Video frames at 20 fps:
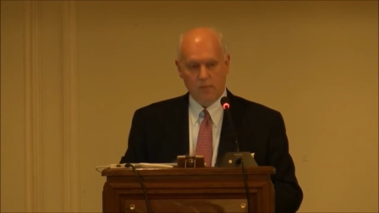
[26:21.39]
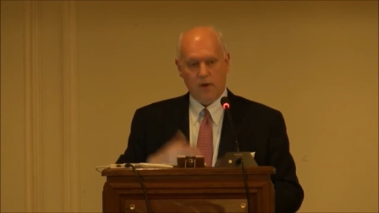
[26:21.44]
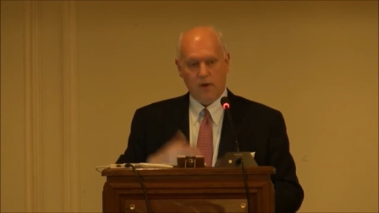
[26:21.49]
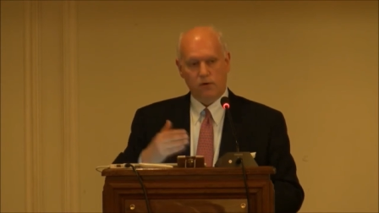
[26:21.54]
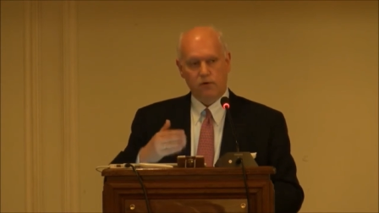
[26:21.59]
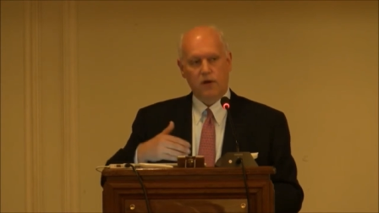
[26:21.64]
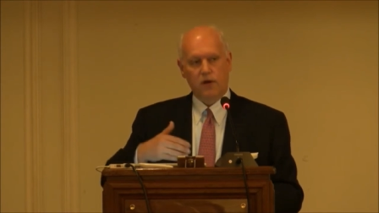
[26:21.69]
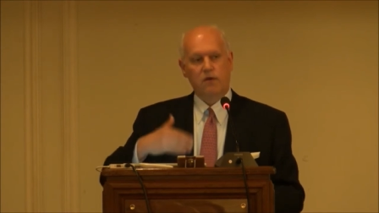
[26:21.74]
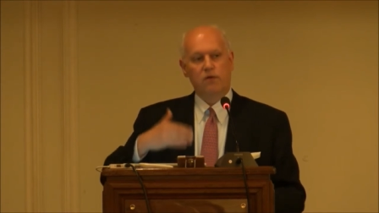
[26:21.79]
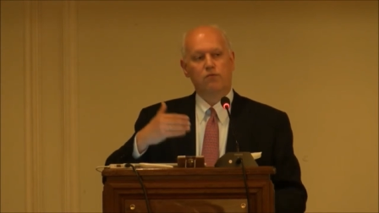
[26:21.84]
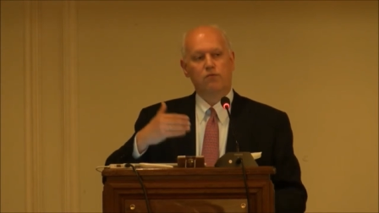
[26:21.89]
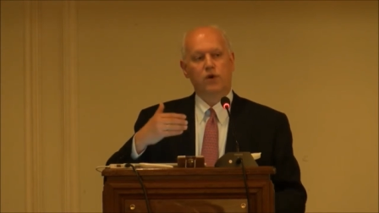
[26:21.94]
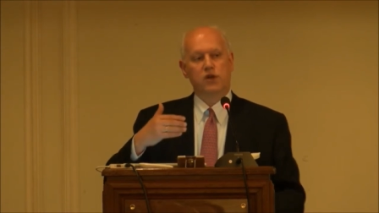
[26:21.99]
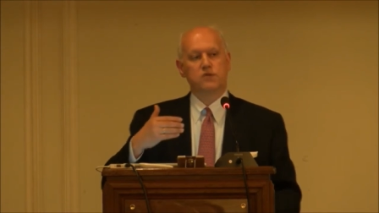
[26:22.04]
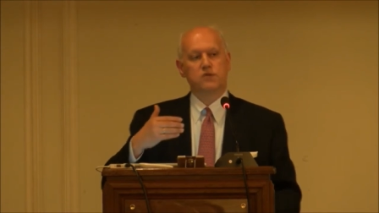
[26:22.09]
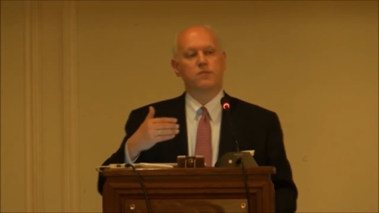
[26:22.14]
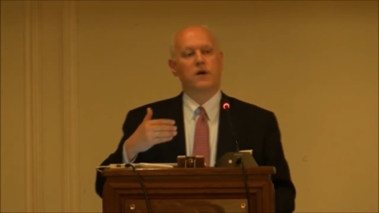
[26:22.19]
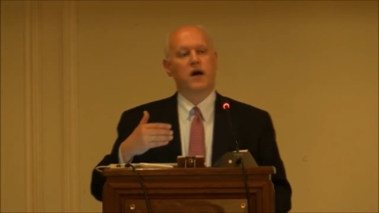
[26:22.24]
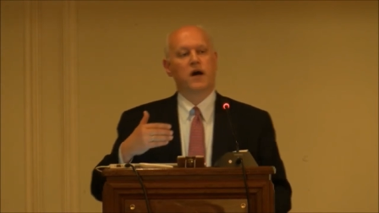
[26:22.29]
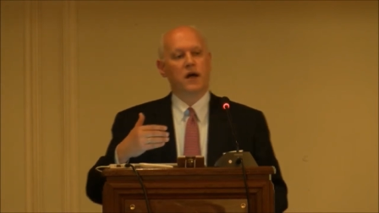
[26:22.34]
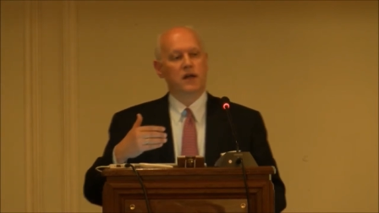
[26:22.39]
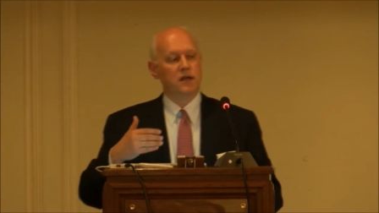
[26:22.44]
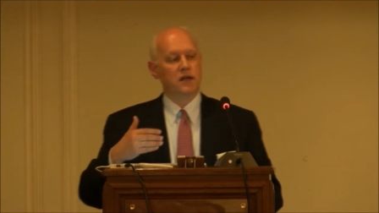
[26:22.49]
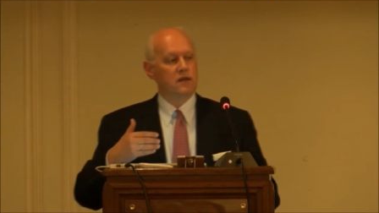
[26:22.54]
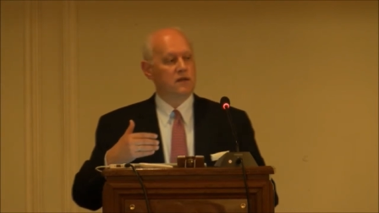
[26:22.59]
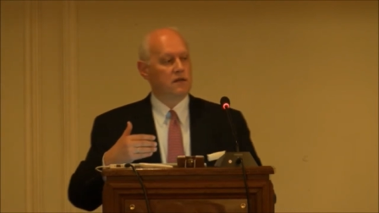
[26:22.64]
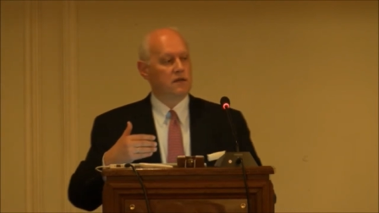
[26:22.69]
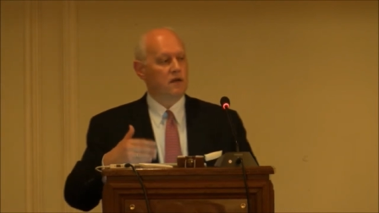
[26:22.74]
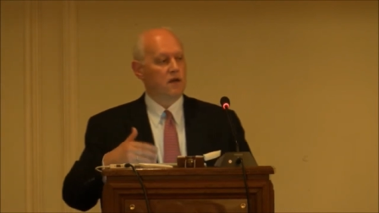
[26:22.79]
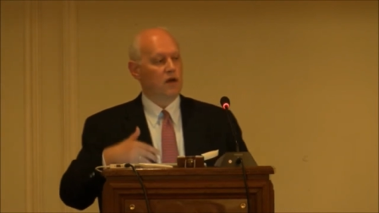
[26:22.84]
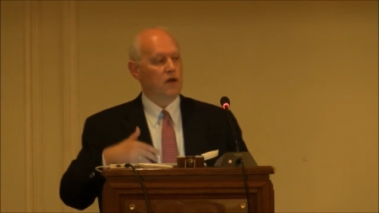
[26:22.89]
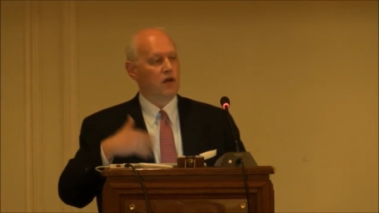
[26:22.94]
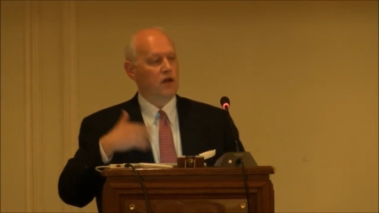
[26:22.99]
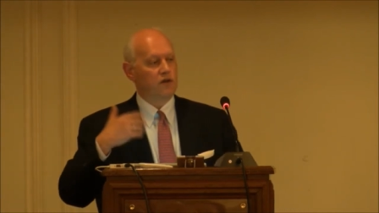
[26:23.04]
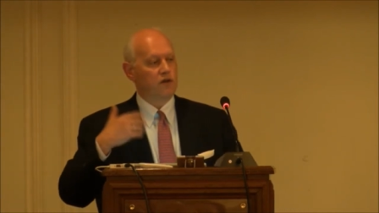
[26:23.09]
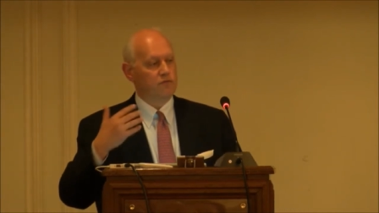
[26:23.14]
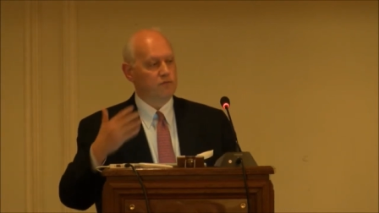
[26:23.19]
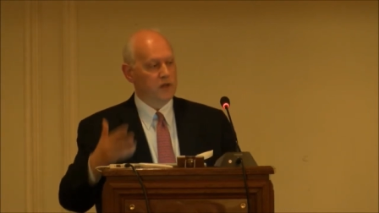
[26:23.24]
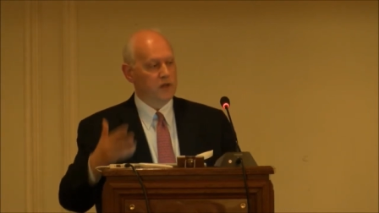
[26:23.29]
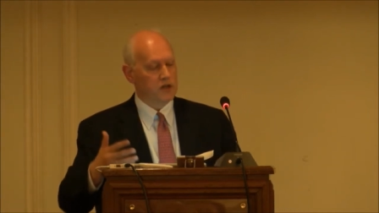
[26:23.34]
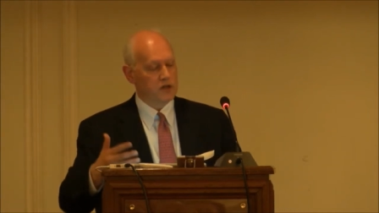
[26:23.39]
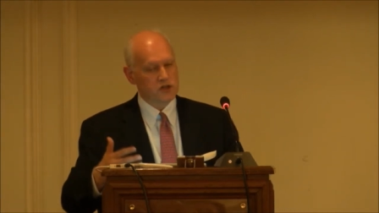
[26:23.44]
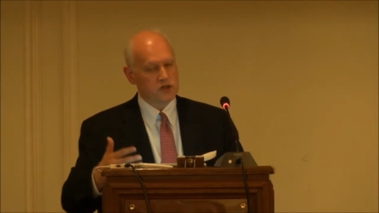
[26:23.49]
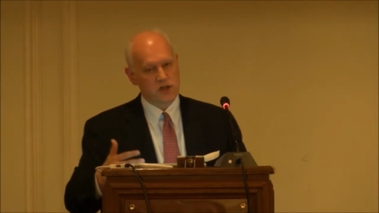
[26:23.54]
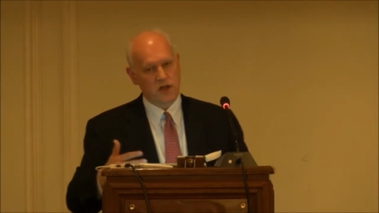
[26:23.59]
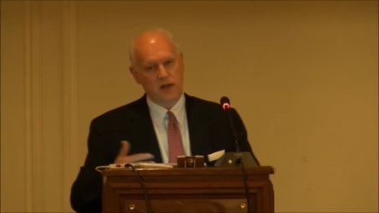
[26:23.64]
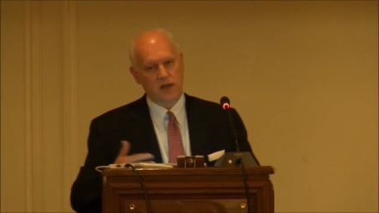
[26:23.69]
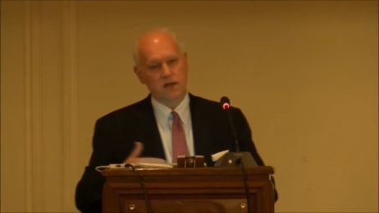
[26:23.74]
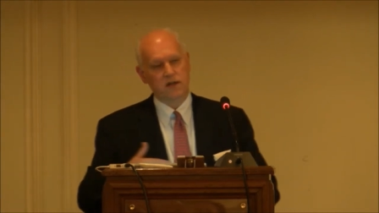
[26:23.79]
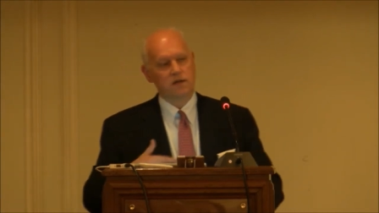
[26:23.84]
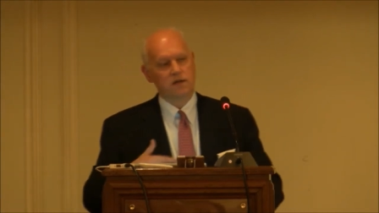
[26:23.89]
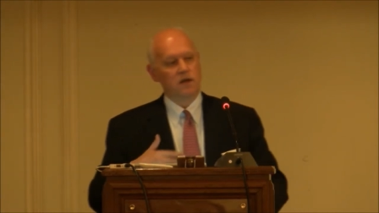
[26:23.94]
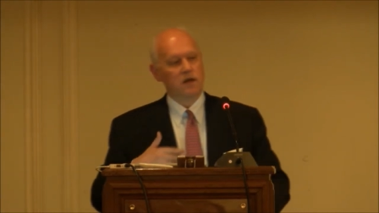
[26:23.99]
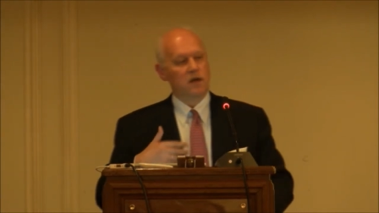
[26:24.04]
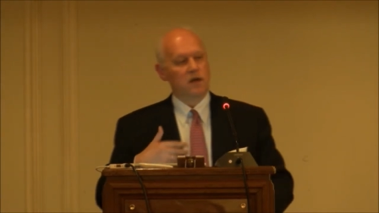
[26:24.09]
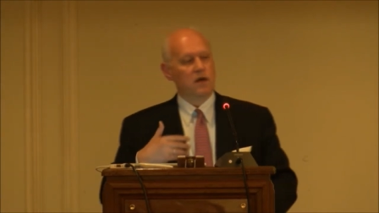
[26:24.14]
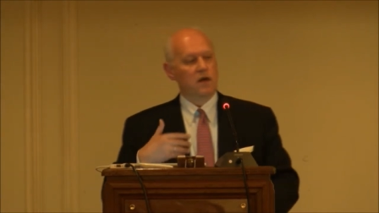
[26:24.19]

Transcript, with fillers: By the way, what's behind it? A lot of Mittelstand,